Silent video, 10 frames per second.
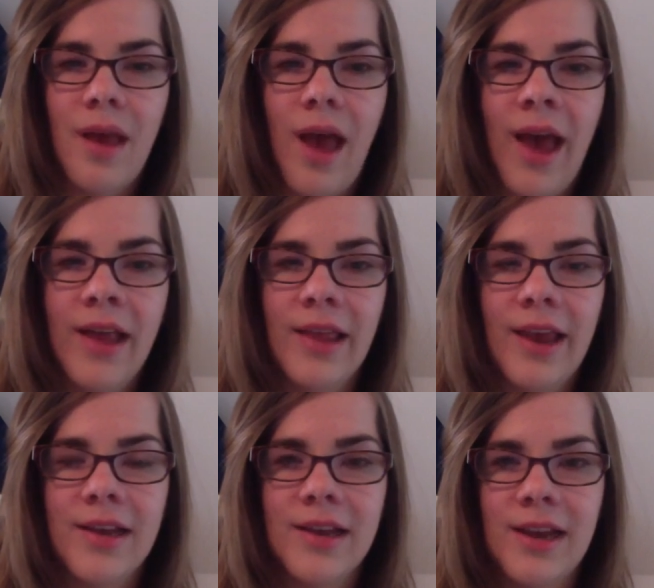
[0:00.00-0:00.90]
I'd
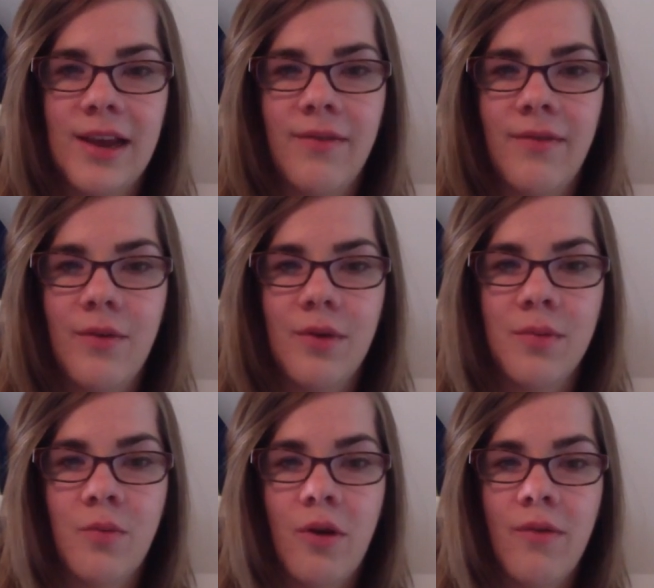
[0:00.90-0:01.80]
like to see if it was
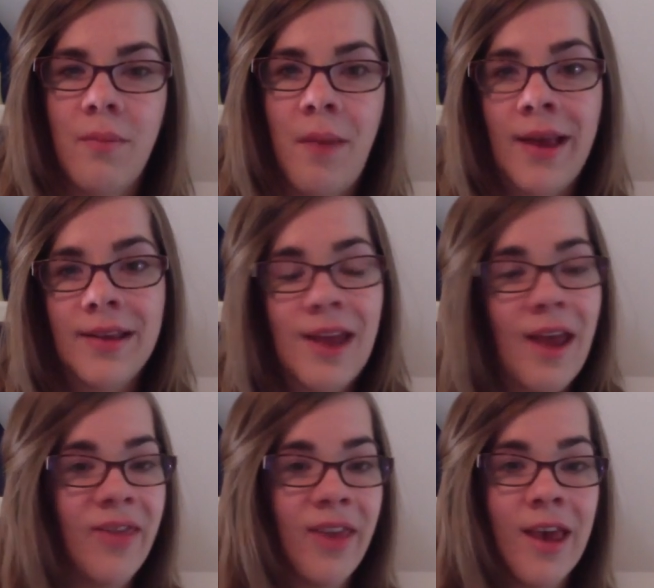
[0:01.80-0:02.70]
more of a
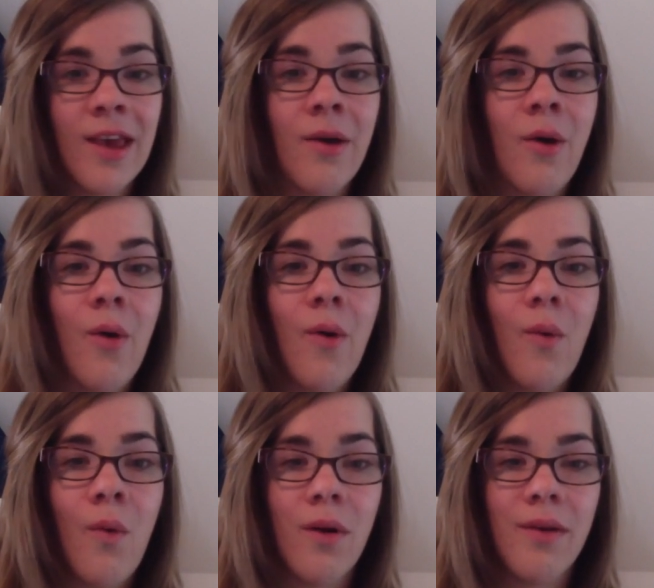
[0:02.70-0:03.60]
mindset thing
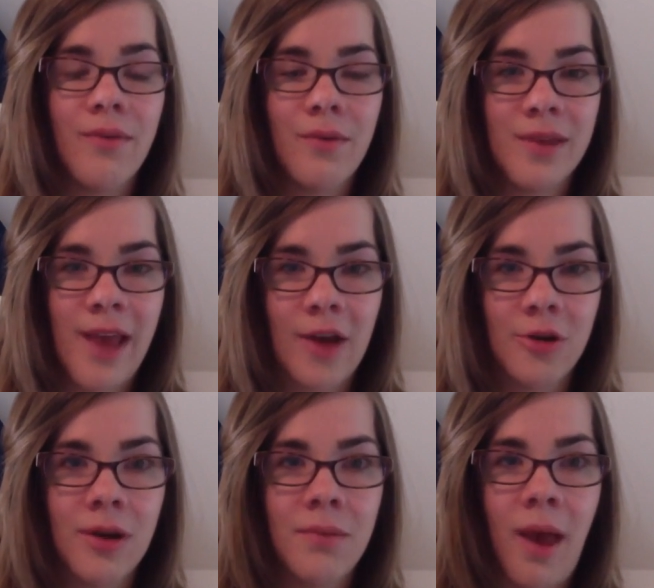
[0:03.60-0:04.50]
or if it was
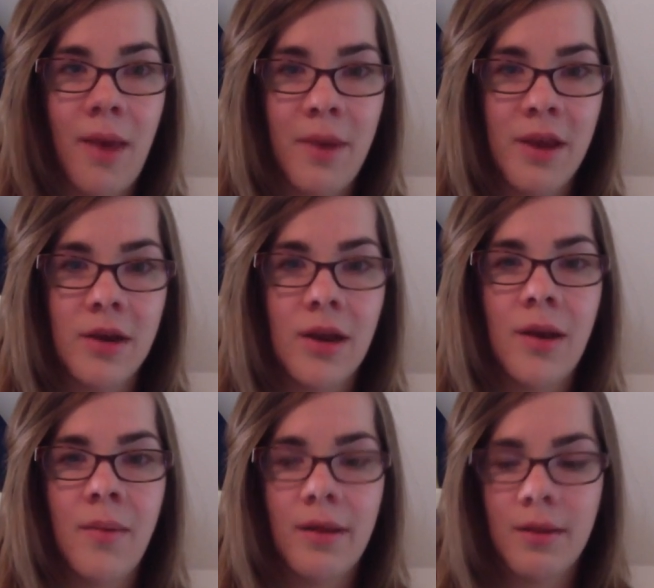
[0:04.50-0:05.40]
actually my opinion
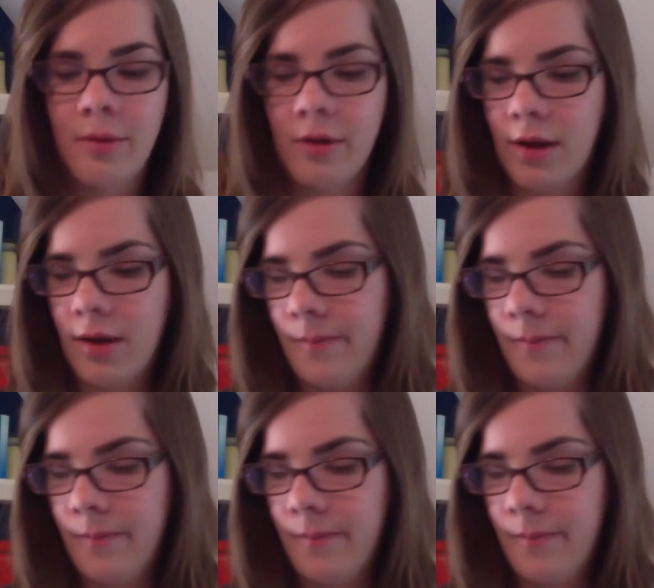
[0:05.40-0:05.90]
about the book.